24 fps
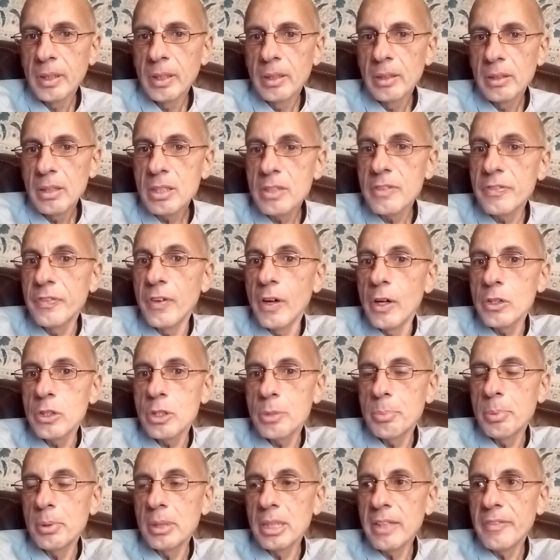This false
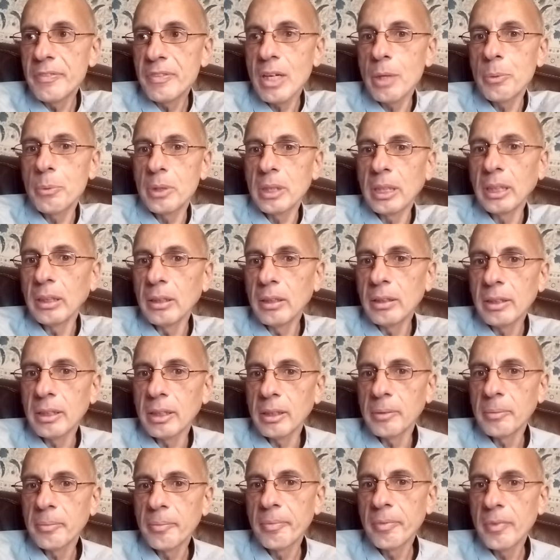belief that we're
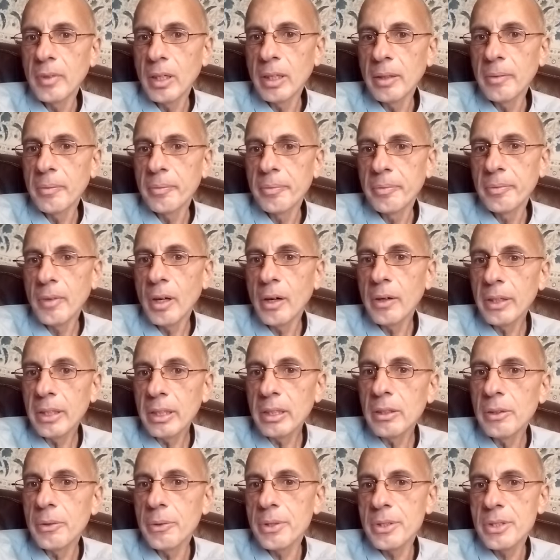guilty, right? Our
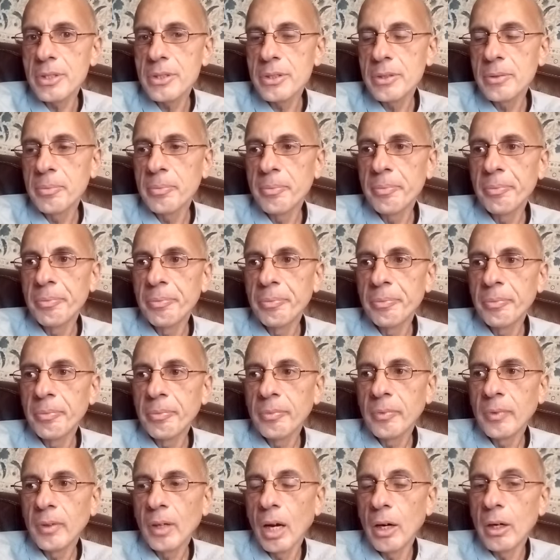ignorance,
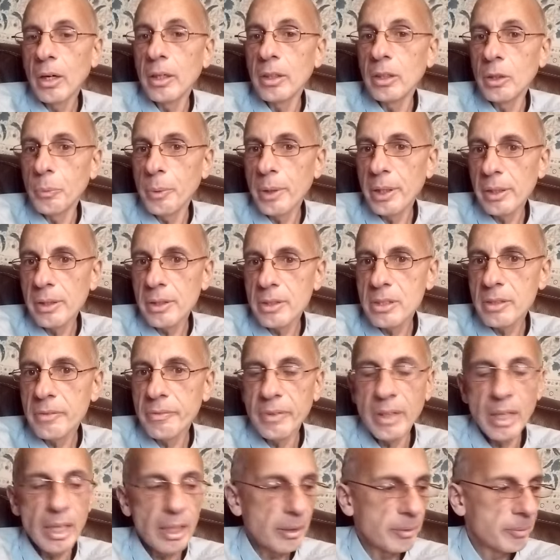our unawareness of
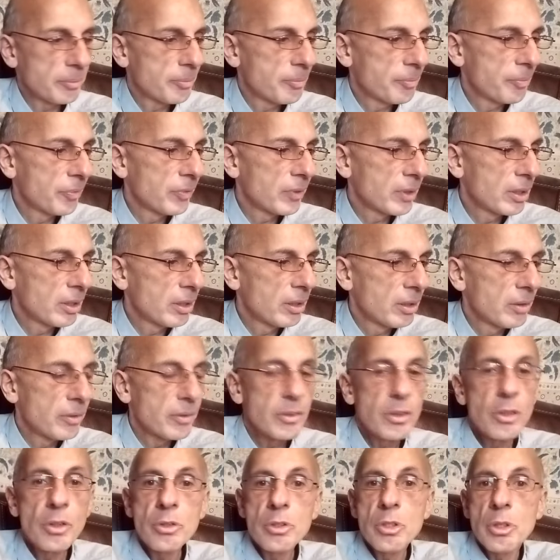that,
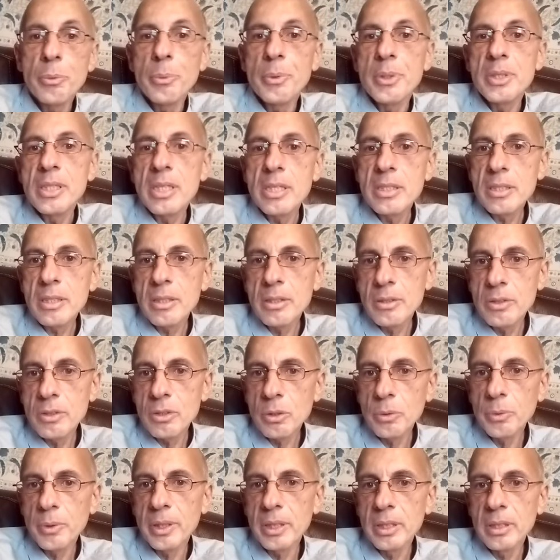there's a resistance
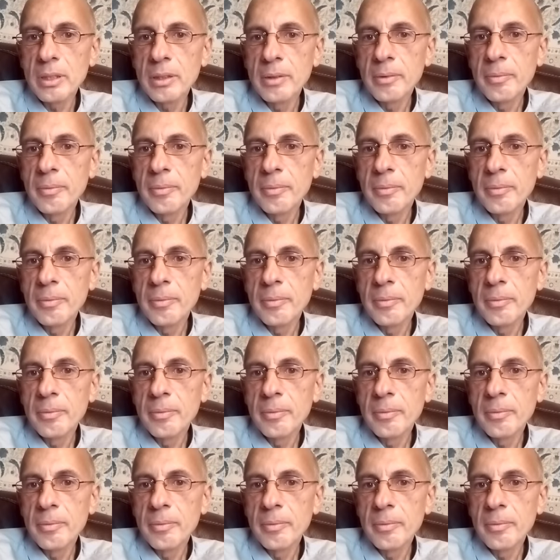to it.